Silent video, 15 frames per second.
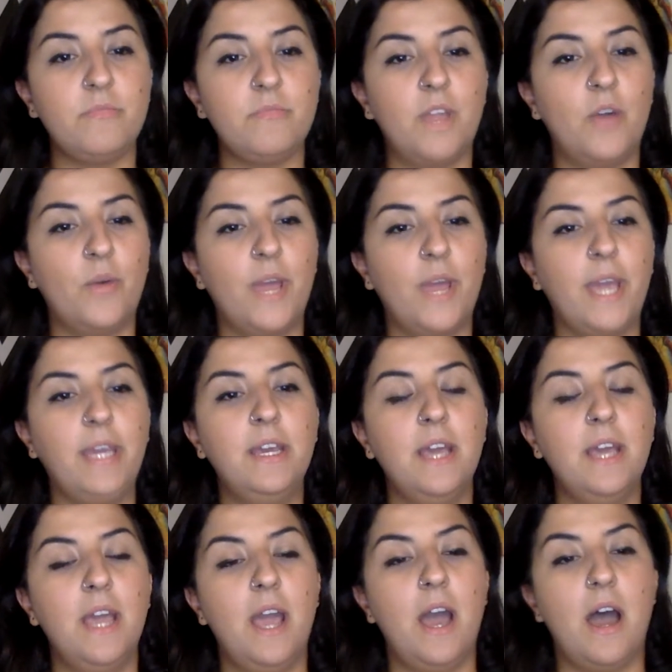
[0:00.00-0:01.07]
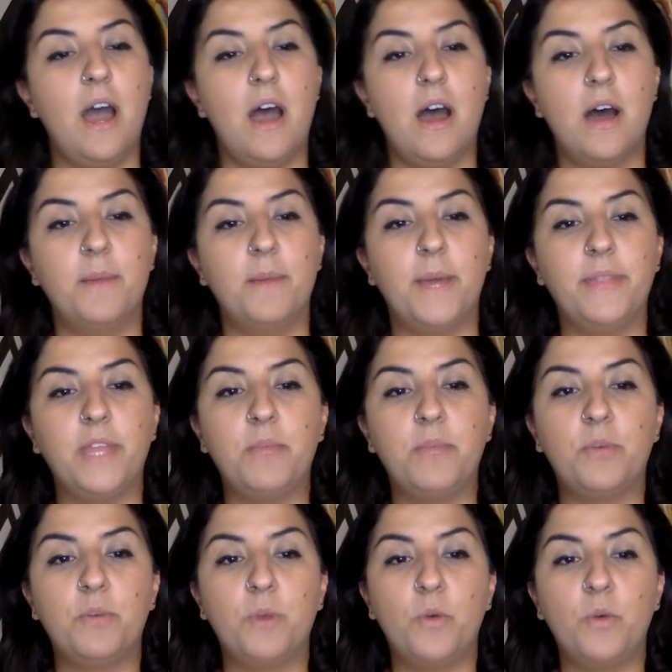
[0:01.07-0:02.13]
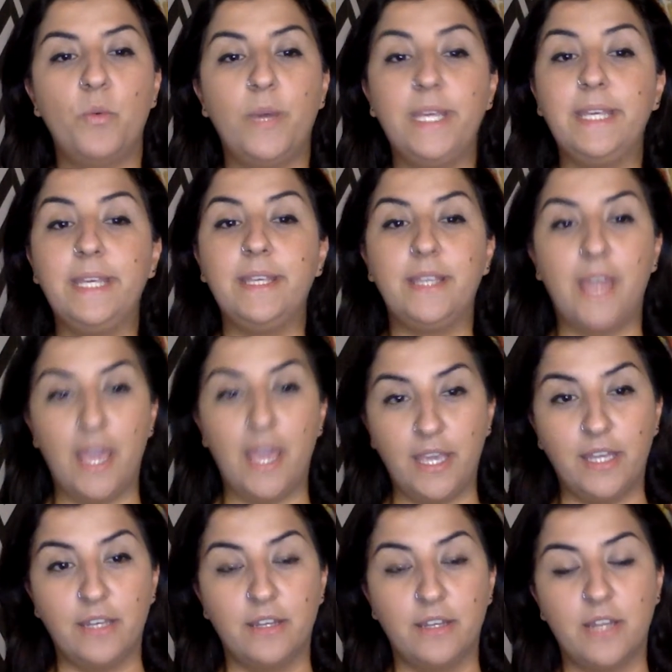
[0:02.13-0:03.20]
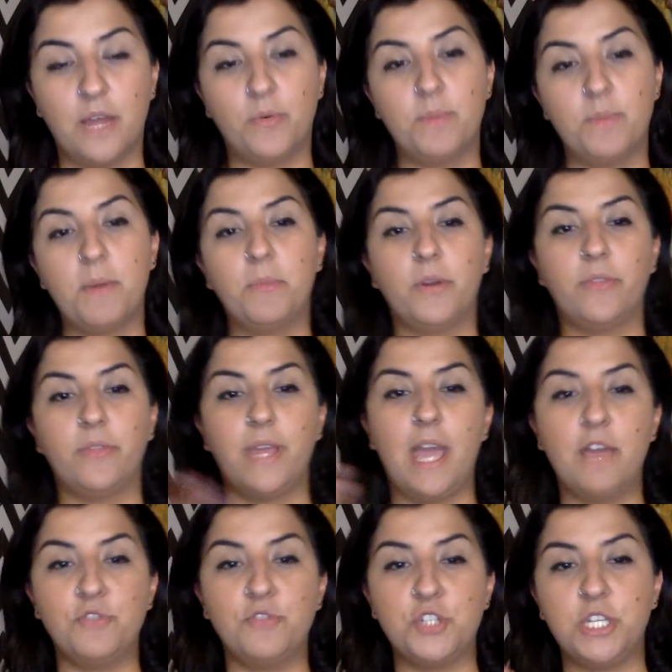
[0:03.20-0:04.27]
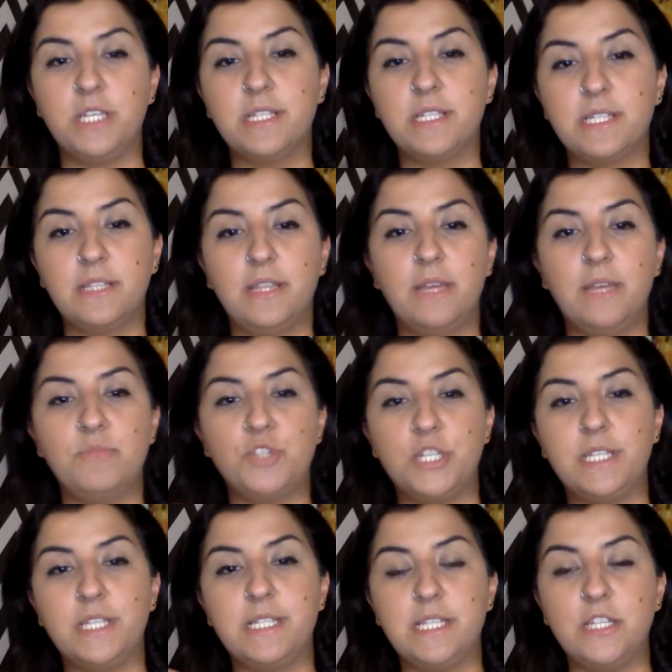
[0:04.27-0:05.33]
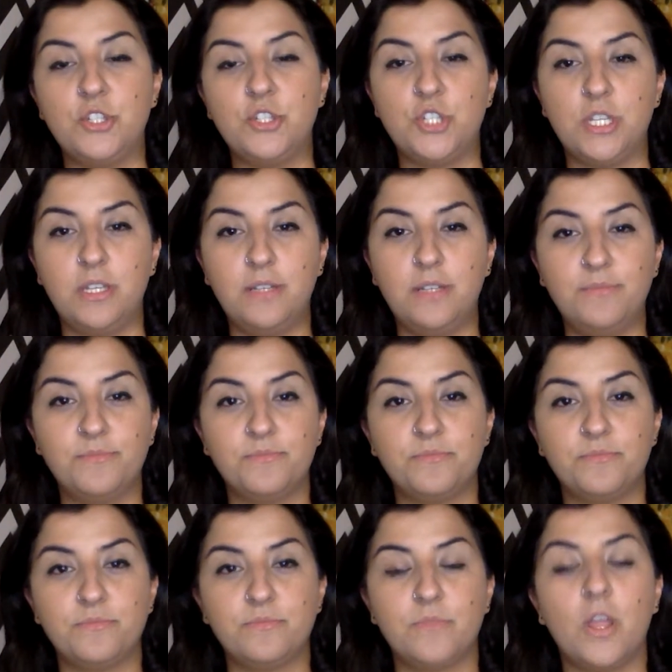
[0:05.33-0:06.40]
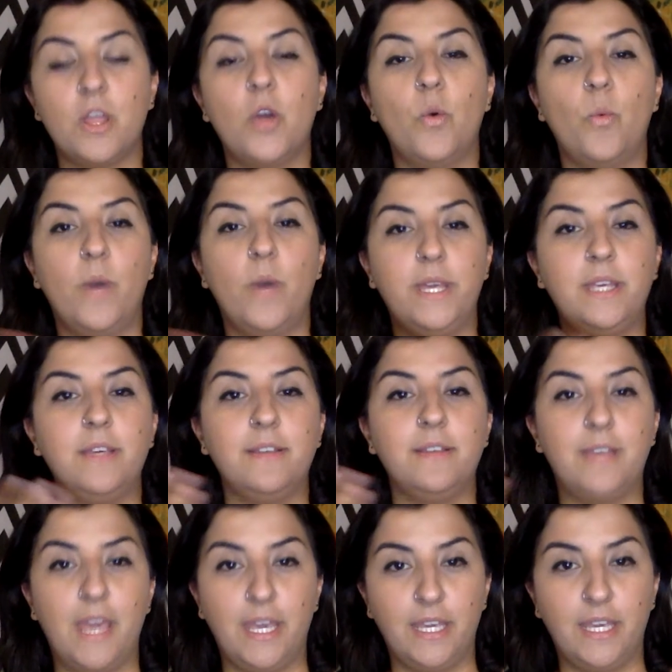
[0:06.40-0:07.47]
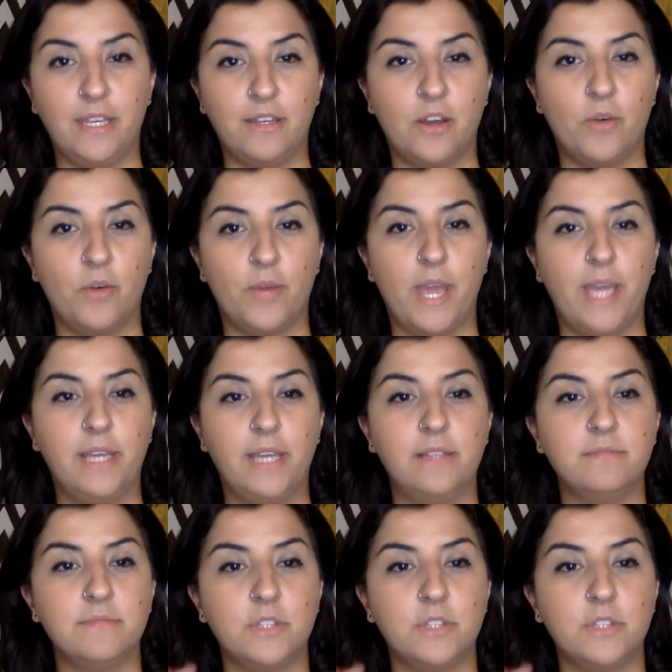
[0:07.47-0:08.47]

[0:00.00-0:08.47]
Okay. And they promote weight gain. Now remember, they have G's in them, GCG, weight gain, okay?